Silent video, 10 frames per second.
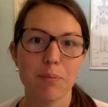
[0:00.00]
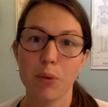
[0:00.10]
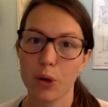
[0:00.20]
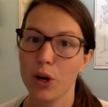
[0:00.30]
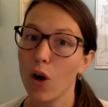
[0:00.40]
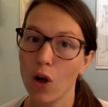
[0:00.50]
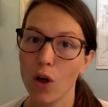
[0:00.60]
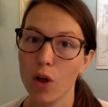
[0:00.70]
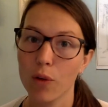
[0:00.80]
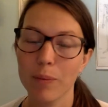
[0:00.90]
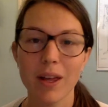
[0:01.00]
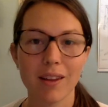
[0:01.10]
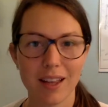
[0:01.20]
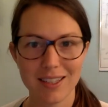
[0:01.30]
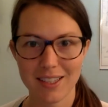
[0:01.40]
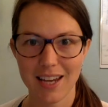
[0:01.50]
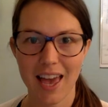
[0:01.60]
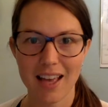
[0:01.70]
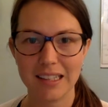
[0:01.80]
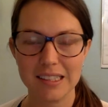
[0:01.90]
more calm, less
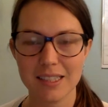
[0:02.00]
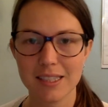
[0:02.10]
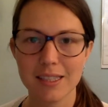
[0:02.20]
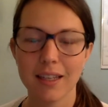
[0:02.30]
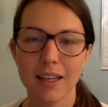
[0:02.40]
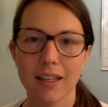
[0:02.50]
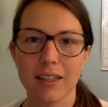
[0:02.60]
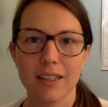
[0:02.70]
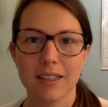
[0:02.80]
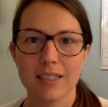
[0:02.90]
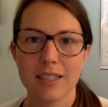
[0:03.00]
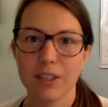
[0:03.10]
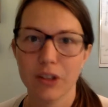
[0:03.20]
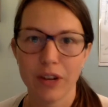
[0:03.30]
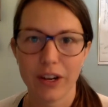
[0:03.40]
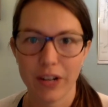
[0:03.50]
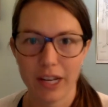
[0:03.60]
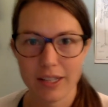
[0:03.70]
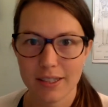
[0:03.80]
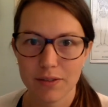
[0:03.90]
tense in your
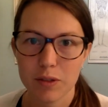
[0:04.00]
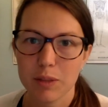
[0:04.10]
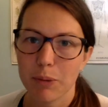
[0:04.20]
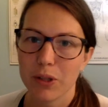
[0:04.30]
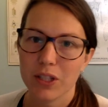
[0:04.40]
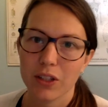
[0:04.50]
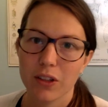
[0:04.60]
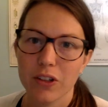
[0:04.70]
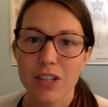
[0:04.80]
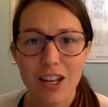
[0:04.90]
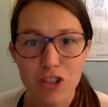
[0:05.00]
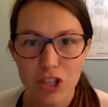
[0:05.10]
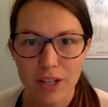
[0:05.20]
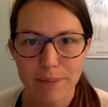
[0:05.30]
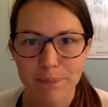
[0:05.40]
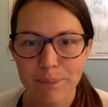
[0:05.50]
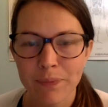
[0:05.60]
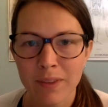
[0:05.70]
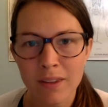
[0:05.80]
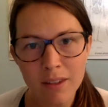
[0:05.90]
areas of particular tension.
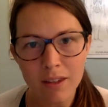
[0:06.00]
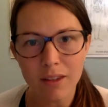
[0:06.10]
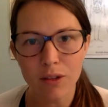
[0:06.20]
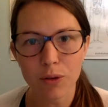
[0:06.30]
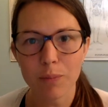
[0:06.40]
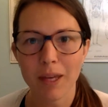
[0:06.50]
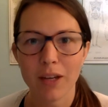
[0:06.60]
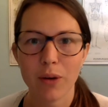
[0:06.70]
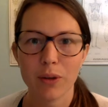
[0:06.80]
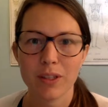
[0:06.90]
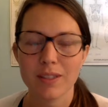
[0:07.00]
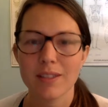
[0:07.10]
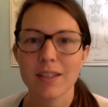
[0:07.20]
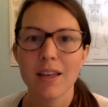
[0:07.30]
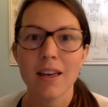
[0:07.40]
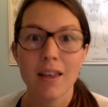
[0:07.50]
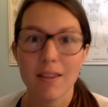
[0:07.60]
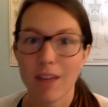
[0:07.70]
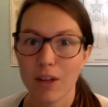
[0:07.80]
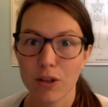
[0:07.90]
You may notice
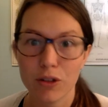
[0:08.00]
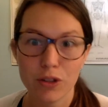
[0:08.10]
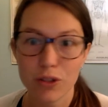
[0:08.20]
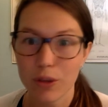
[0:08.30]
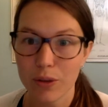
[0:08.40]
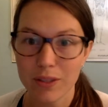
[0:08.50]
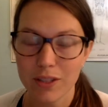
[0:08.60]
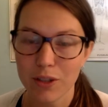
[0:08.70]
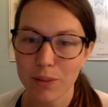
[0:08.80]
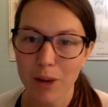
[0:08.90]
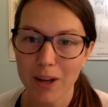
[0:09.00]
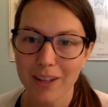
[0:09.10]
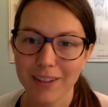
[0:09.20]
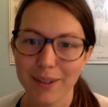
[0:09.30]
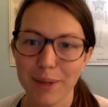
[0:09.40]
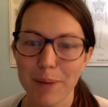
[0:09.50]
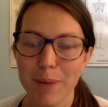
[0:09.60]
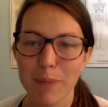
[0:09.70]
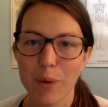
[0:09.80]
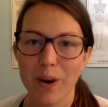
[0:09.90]
that you're just noticing your body a little bit
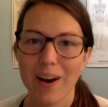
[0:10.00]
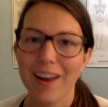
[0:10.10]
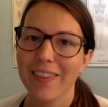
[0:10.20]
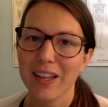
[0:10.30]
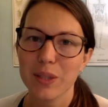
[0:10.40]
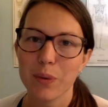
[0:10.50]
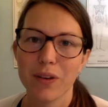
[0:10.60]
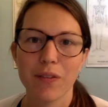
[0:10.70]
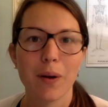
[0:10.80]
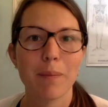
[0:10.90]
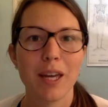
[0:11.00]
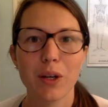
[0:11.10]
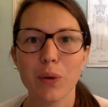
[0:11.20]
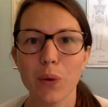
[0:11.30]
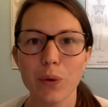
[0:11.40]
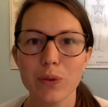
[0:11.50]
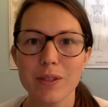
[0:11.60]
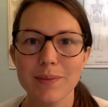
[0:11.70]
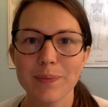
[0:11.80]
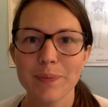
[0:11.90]
more, and that's one of our main goals.